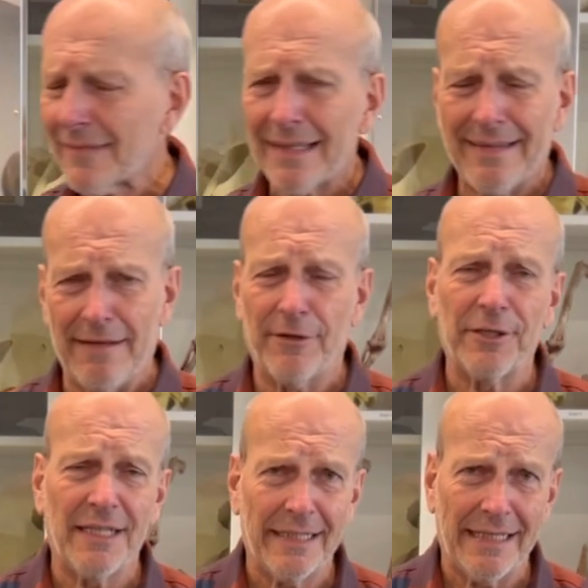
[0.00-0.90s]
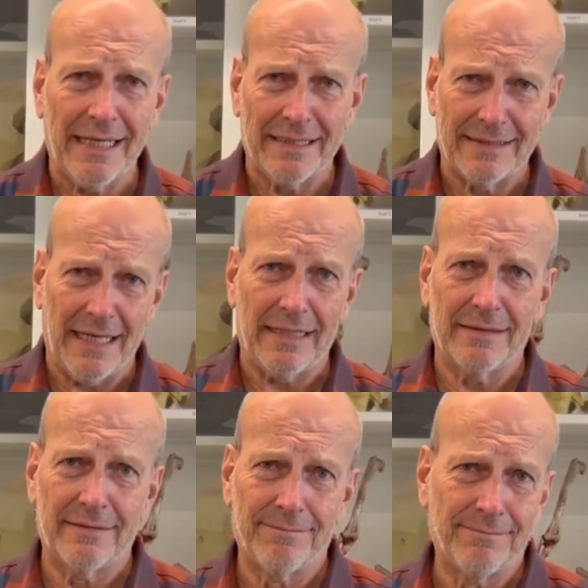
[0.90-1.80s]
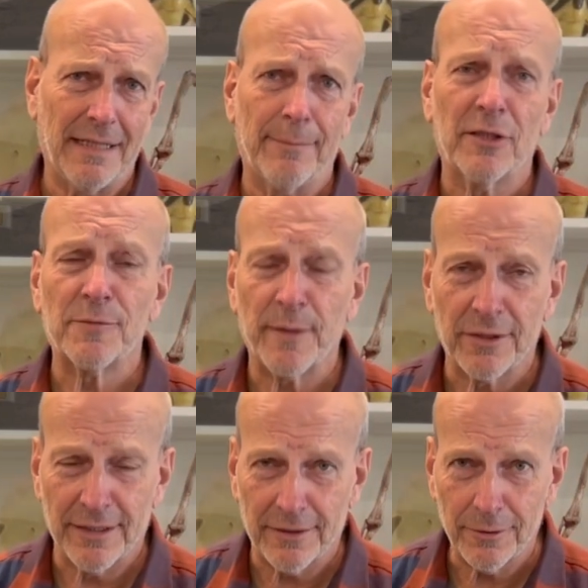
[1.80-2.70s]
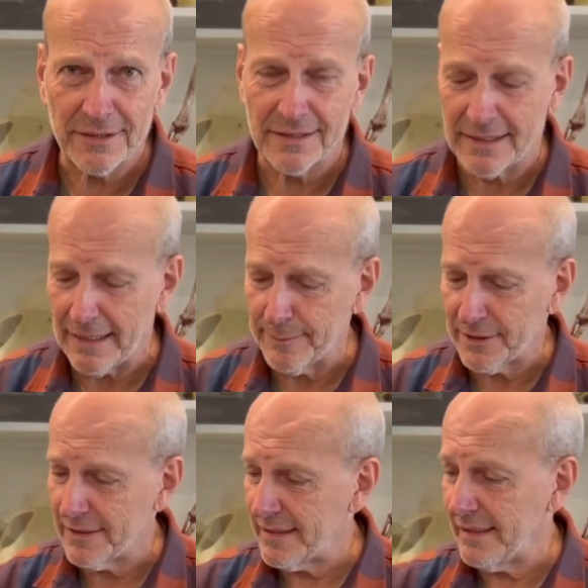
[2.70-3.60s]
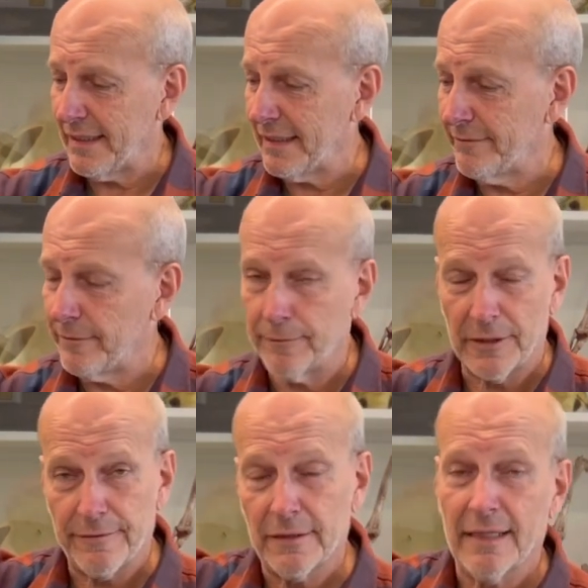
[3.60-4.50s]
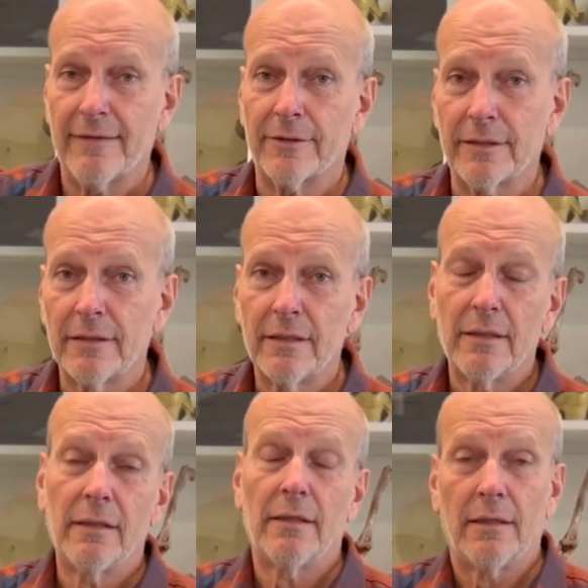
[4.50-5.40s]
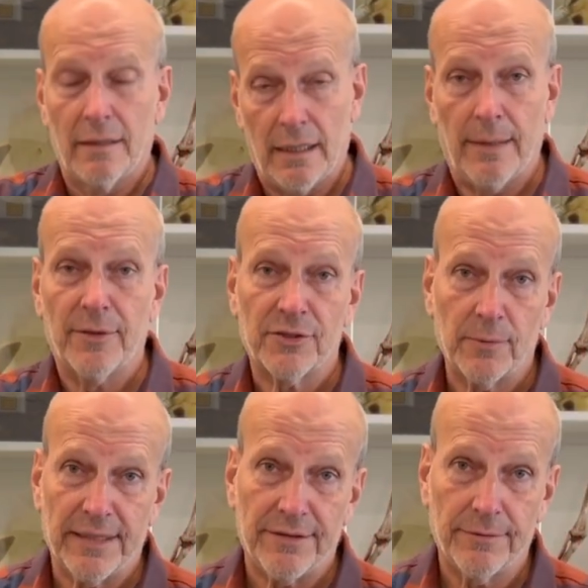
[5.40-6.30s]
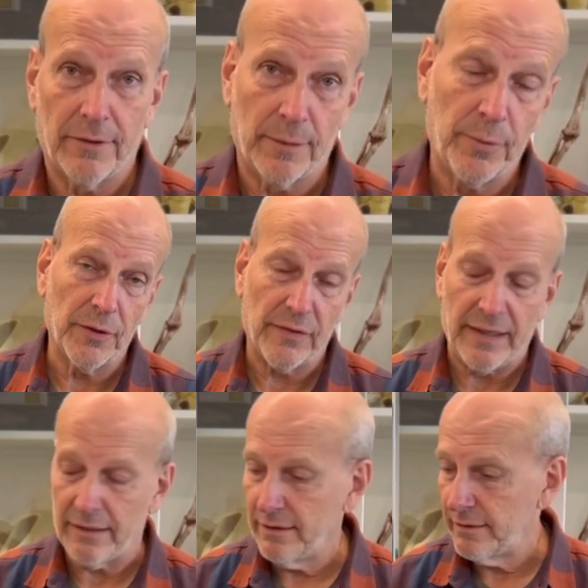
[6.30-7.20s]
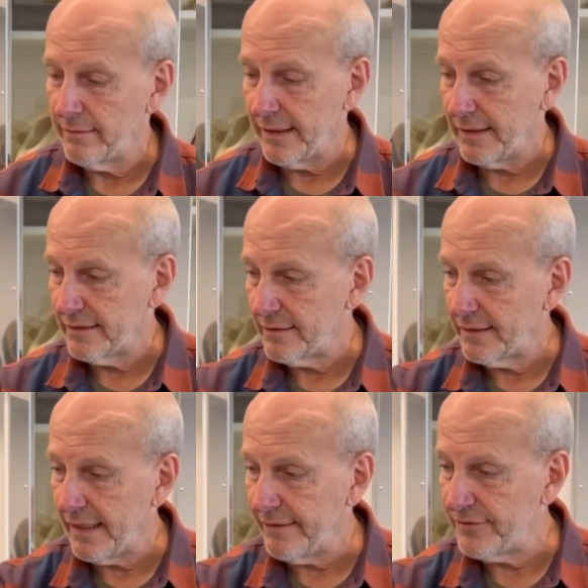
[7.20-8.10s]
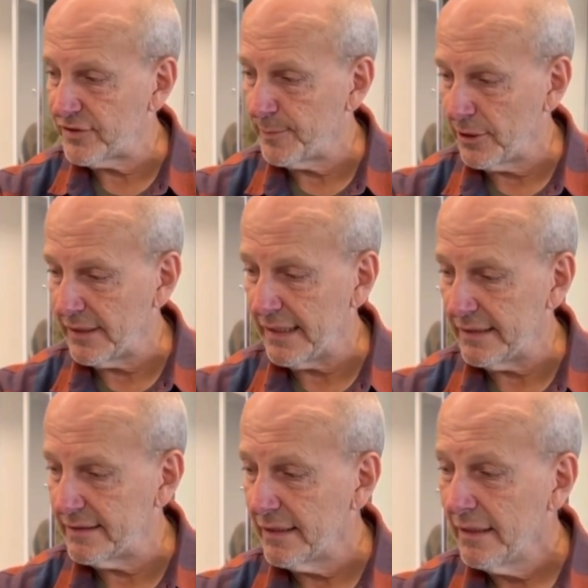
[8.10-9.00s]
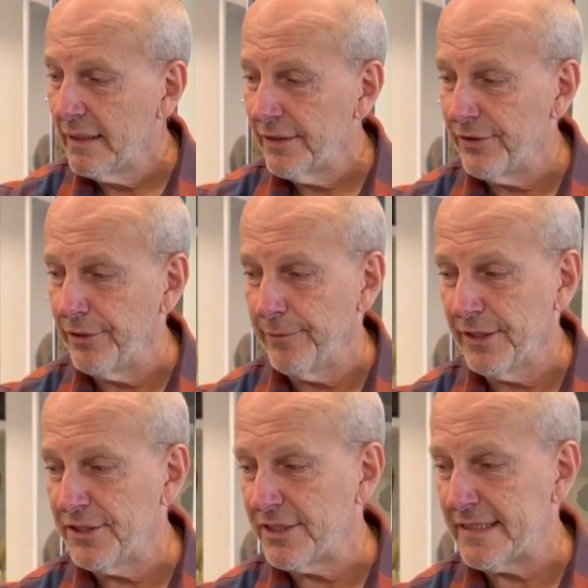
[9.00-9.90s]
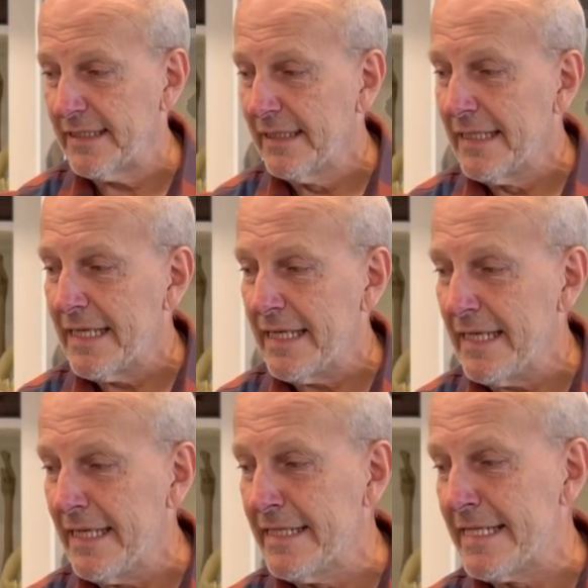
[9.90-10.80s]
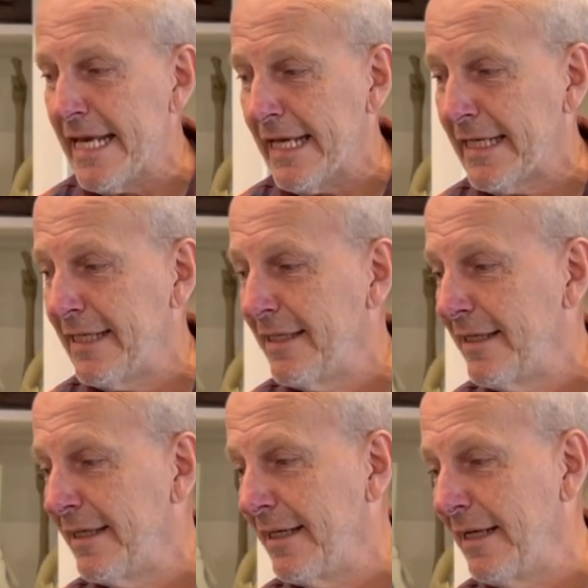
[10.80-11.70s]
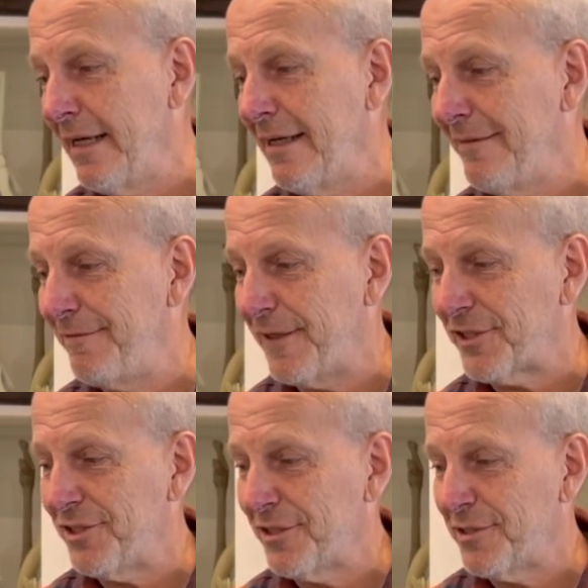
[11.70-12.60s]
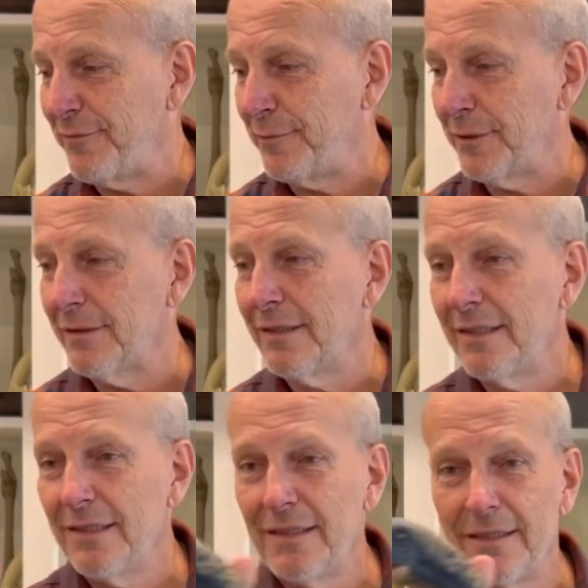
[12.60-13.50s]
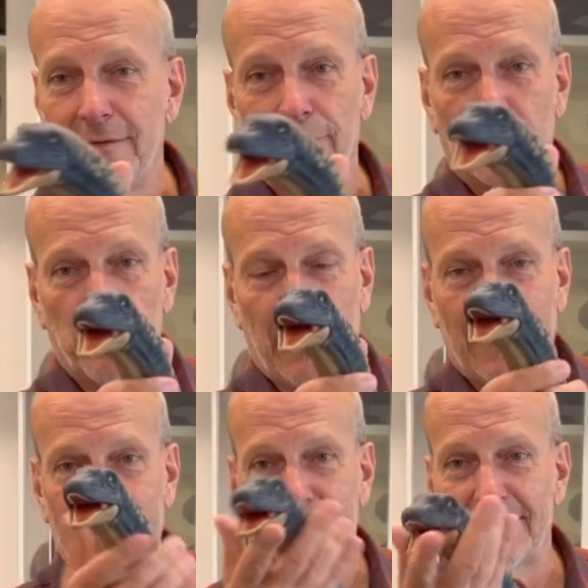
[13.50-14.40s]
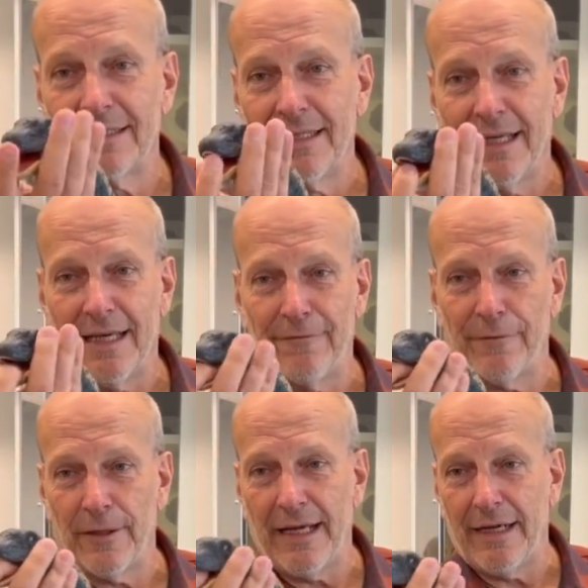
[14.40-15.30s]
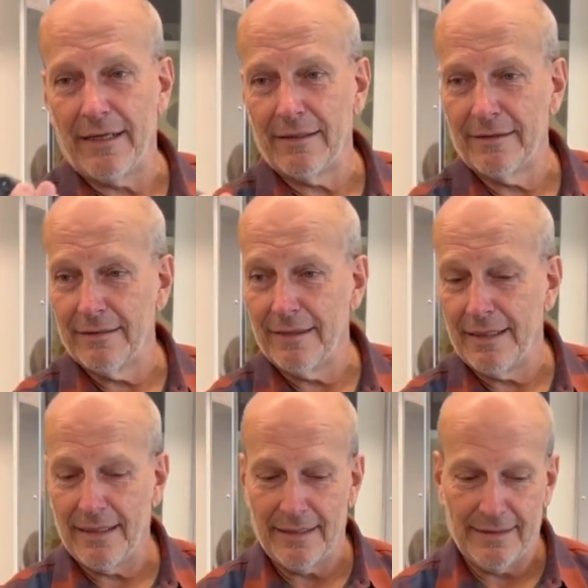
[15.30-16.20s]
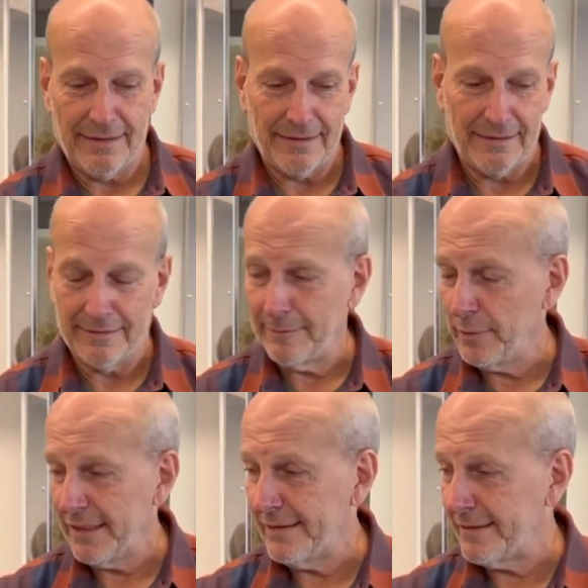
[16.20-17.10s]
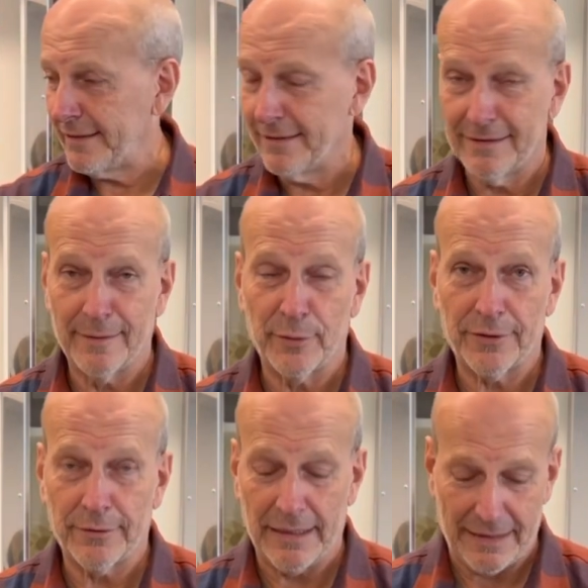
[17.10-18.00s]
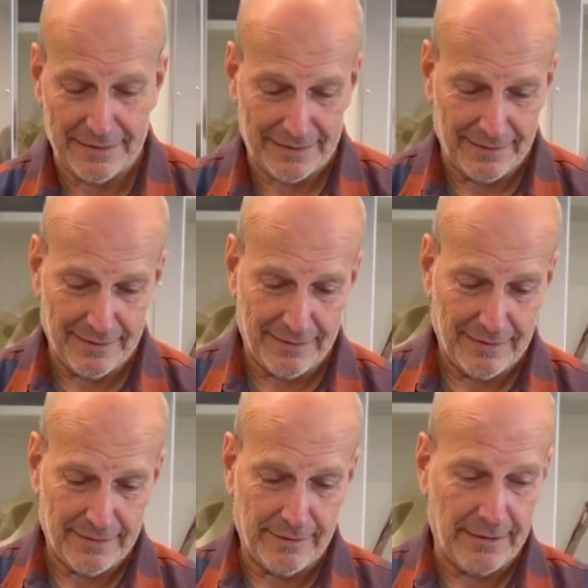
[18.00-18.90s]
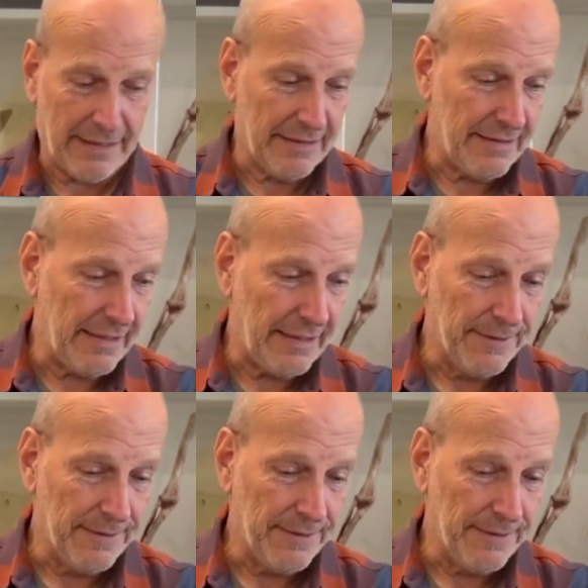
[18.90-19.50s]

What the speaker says: They had very tiny heads. A head not much bigger than a horse's head, because at the end of a 40-foot lever, how much weight do you want to there, right? And so they have small heads that are really just intake fixtures for plants and for air, and a place to put their eyes so they can see.